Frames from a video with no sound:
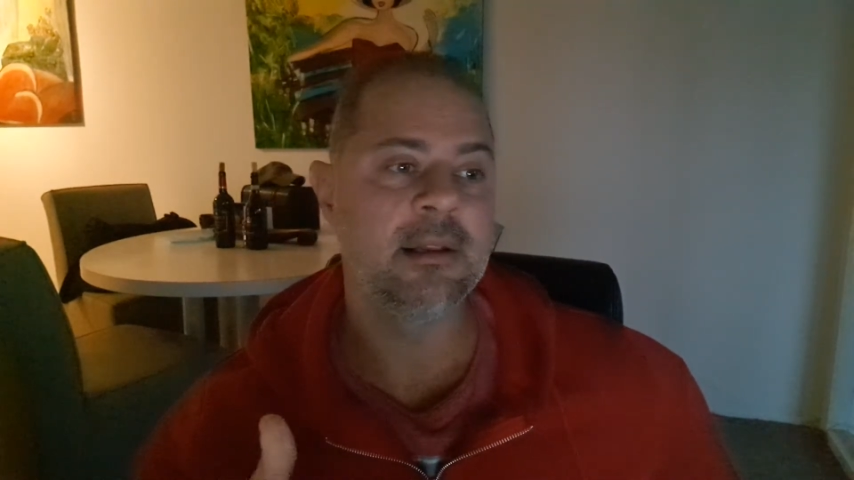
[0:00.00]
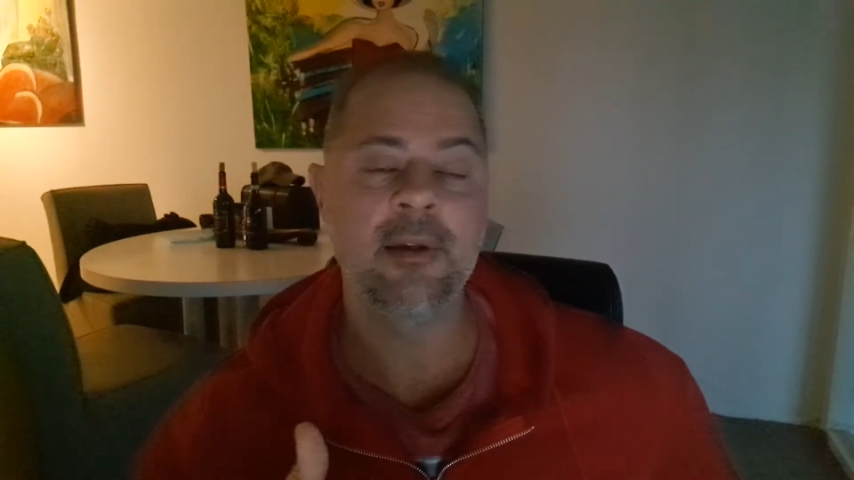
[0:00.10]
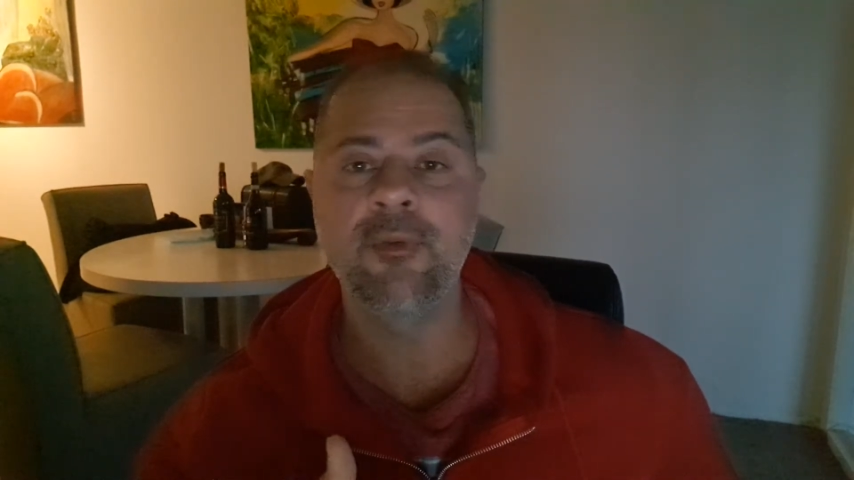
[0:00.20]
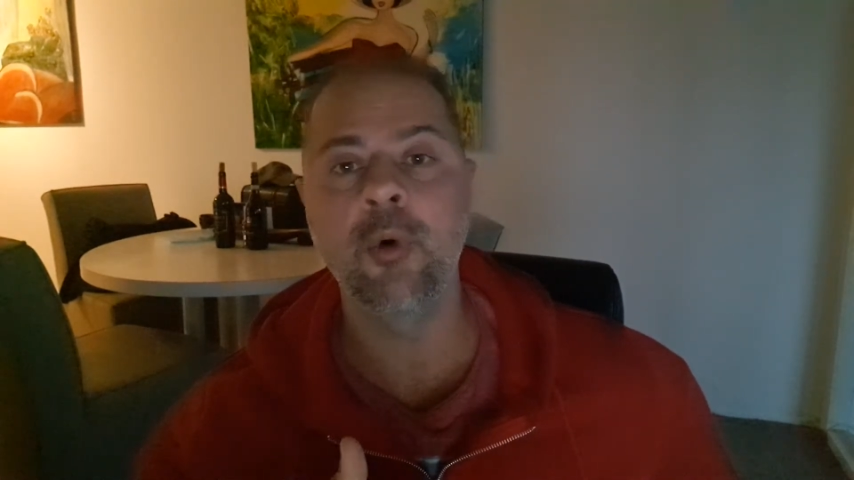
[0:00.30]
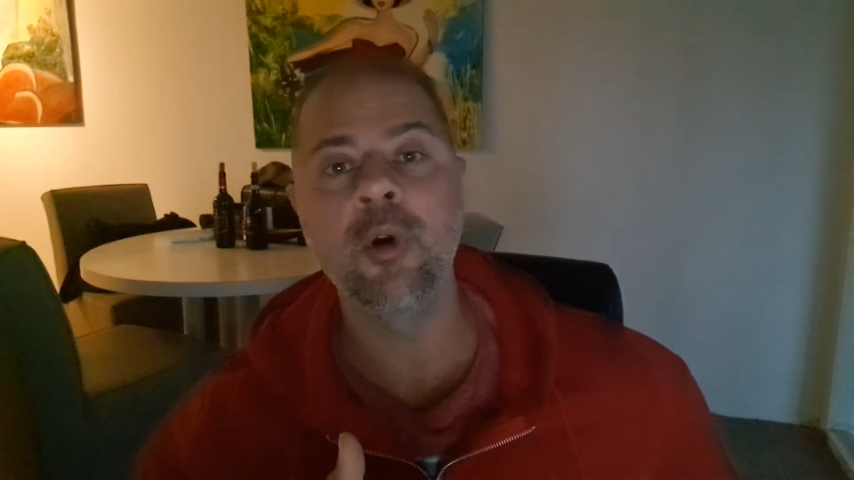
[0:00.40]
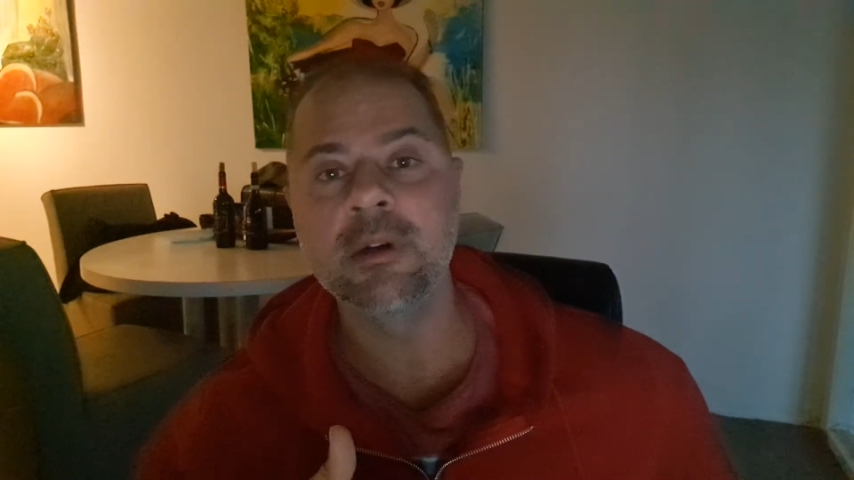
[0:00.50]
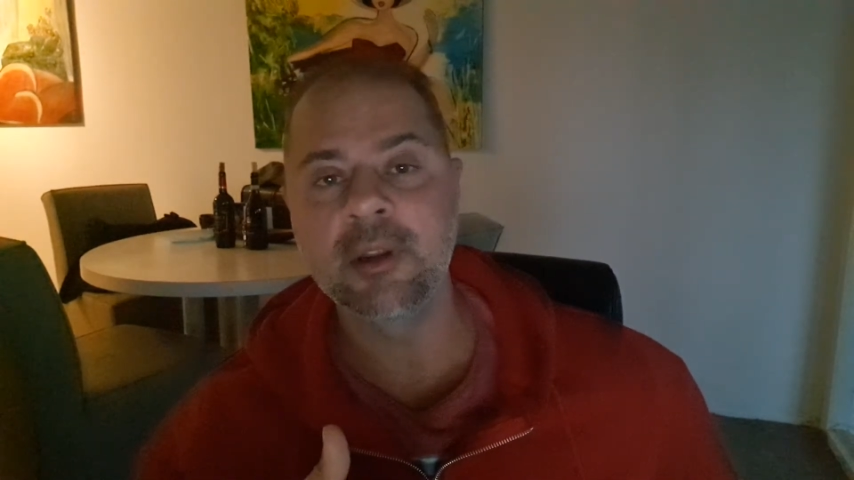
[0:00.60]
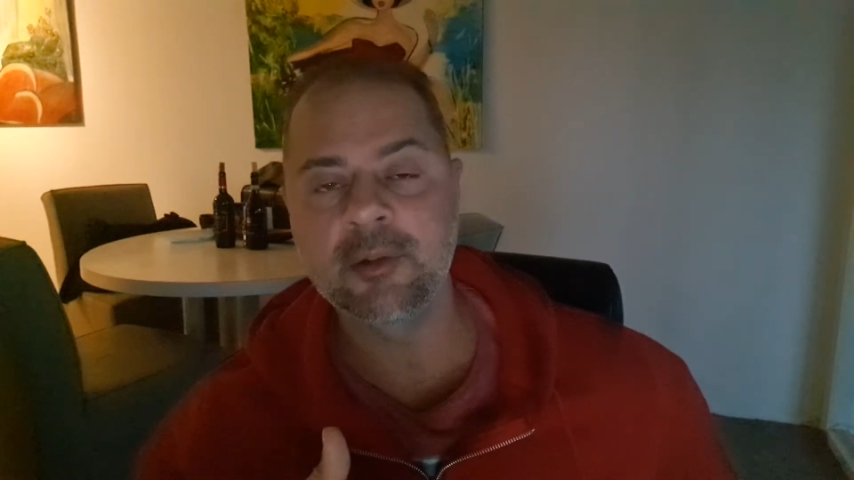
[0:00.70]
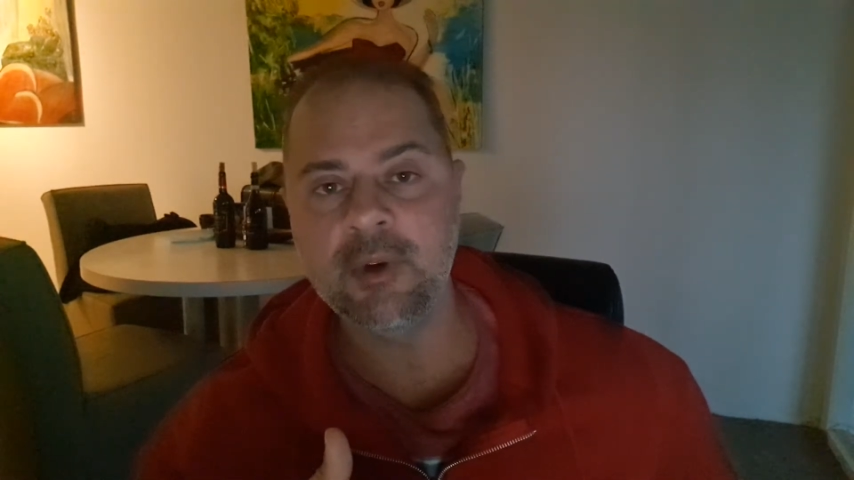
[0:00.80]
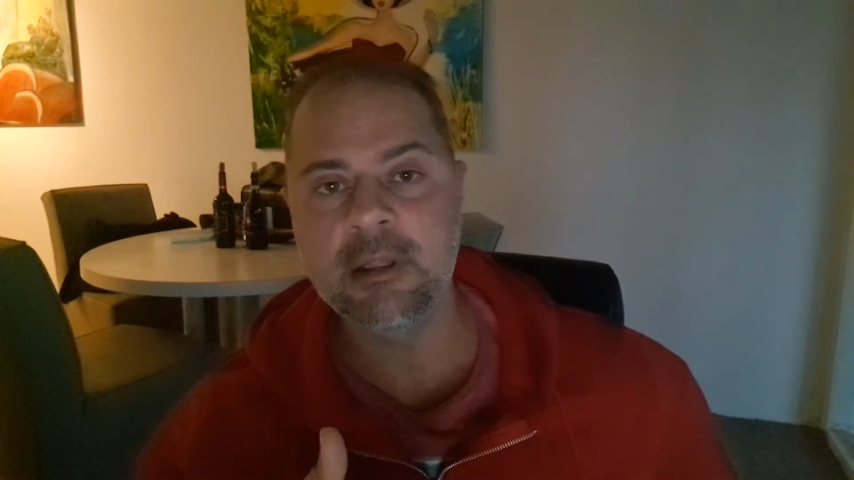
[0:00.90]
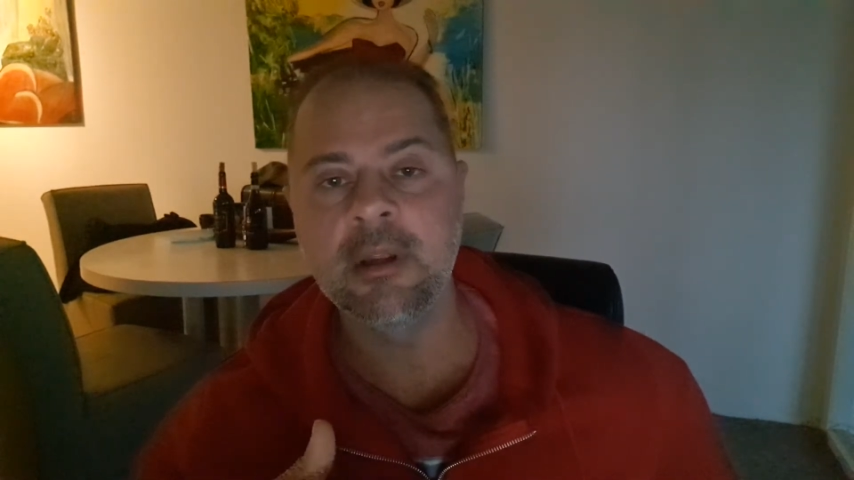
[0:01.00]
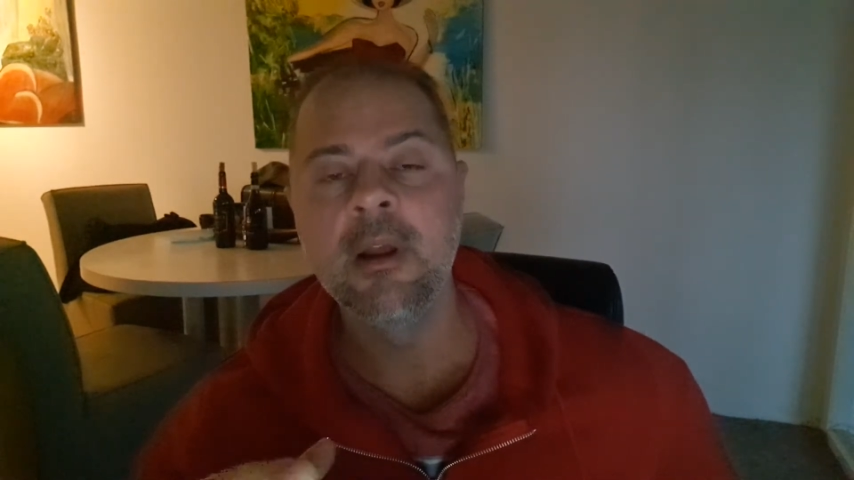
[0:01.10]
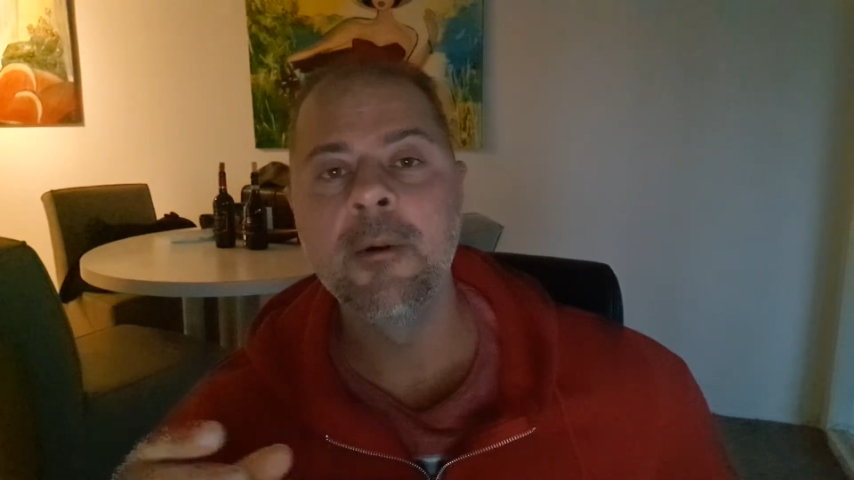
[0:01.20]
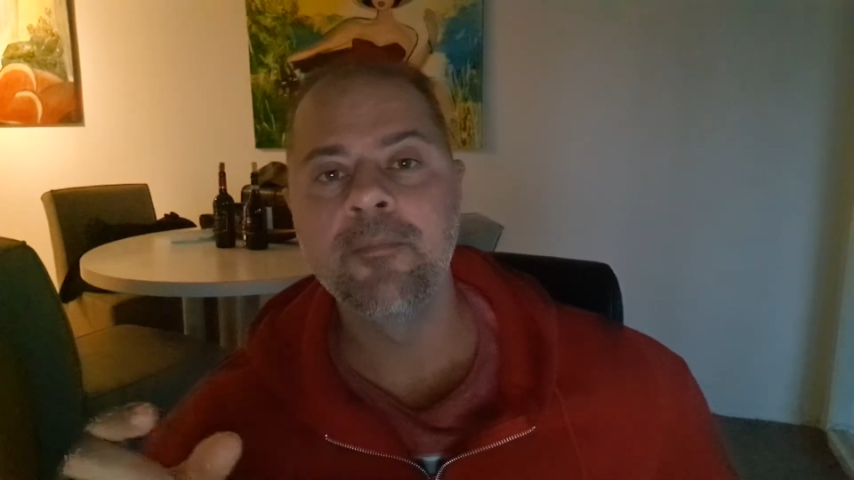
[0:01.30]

and they fall on the street.